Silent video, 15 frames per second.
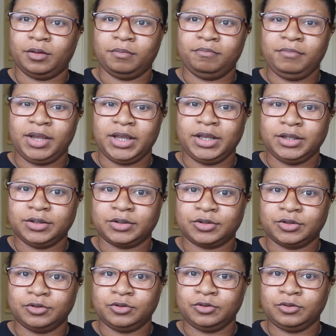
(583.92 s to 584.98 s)
mean
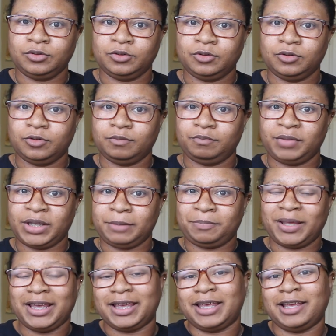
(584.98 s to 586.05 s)
to be
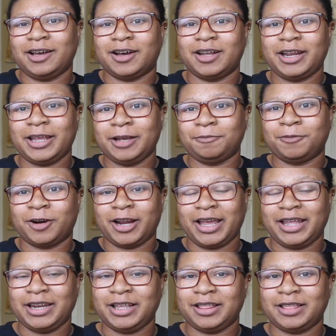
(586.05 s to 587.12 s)
picking on him or
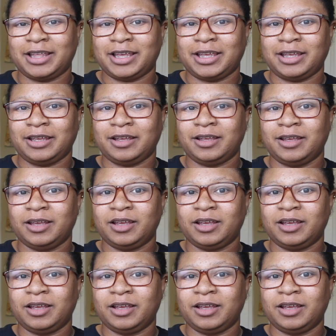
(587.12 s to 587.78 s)
anything